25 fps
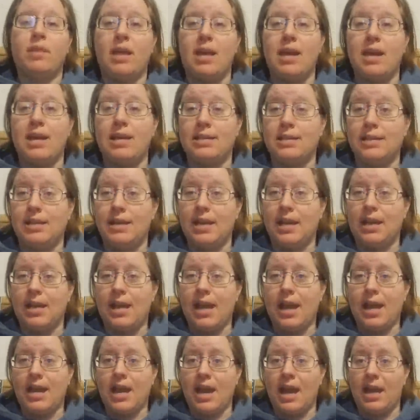And it's Nick
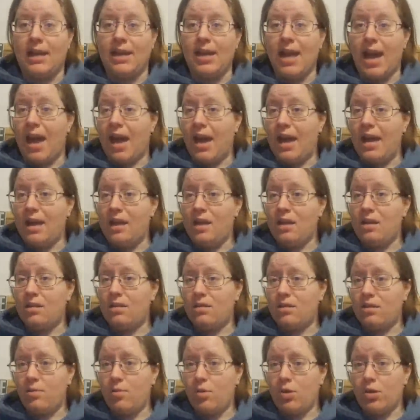N-I-K
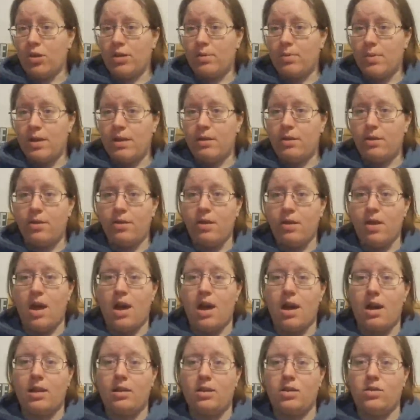the Booksmith
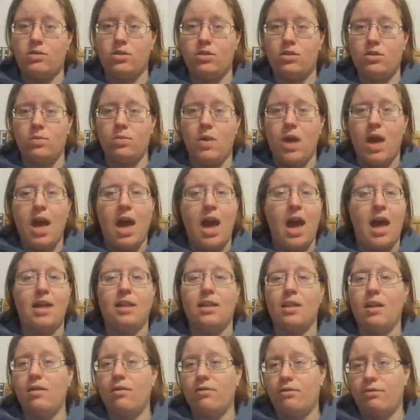on YouTube.
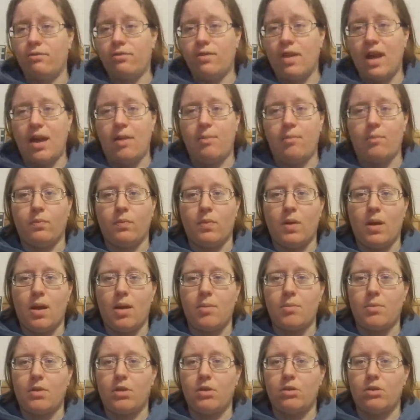I'm
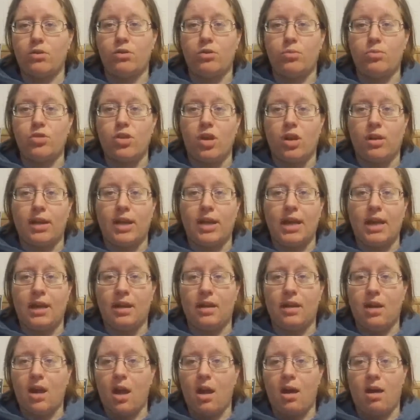a YouTube
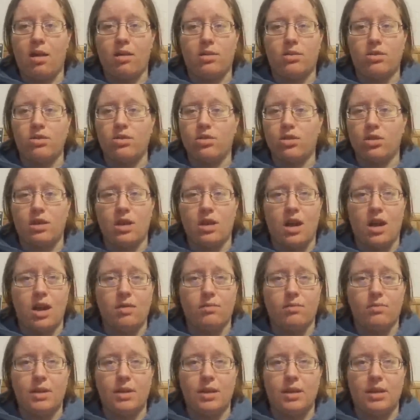junkie. This should
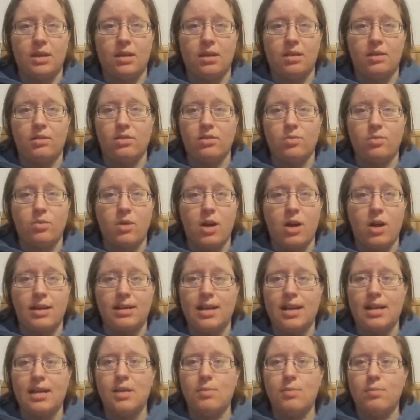not be a
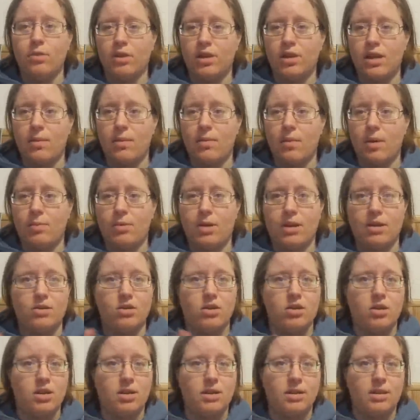surprise. I keep looking at my
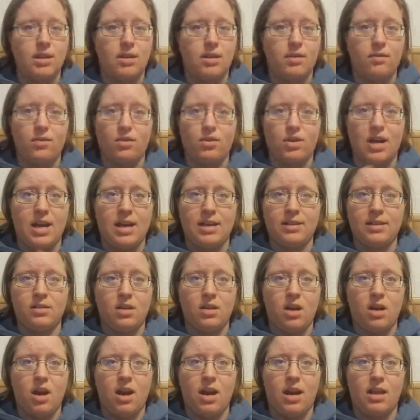picture instead of you guys.
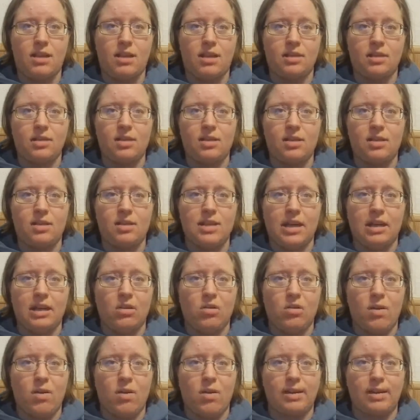Sorry, that's going to take a
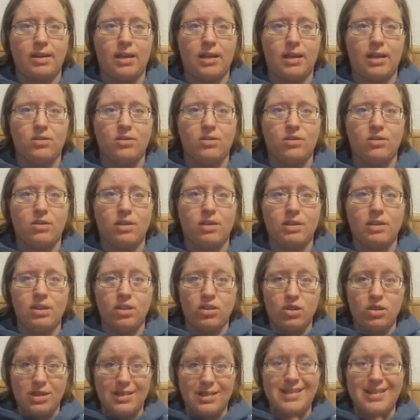little while to get used to because
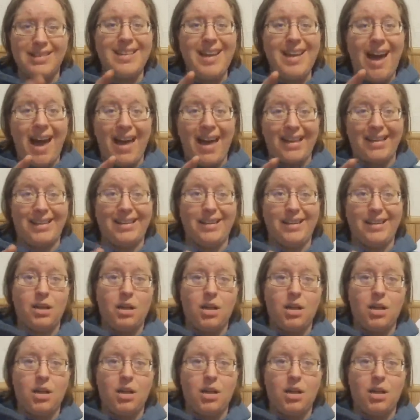you're just a dot.